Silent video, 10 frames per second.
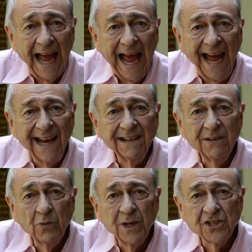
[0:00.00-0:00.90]
and
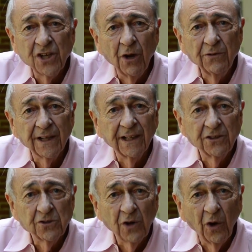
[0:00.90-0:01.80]
we showed the
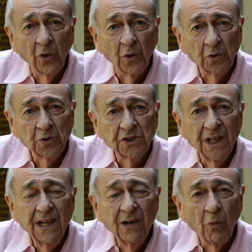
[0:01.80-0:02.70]
controls
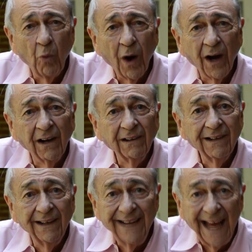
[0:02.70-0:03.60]

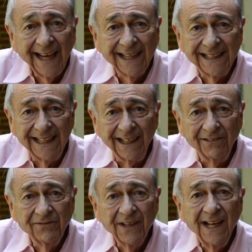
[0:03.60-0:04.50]
were
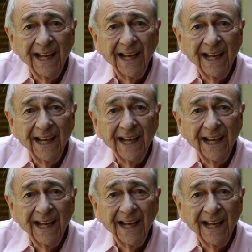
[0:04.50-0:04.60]
negative,